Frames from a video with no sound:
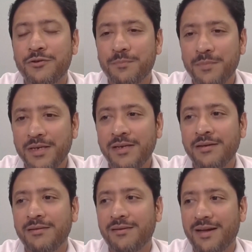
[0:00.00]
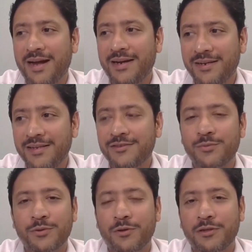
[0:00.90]
to me, at
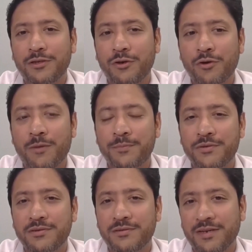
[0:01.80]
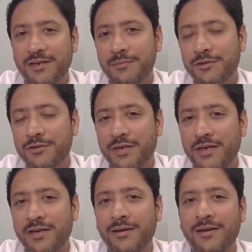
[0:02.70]
least with all the good options available
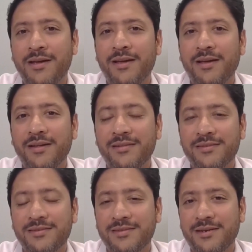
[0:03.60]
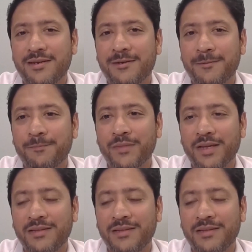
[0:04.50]
today, it's a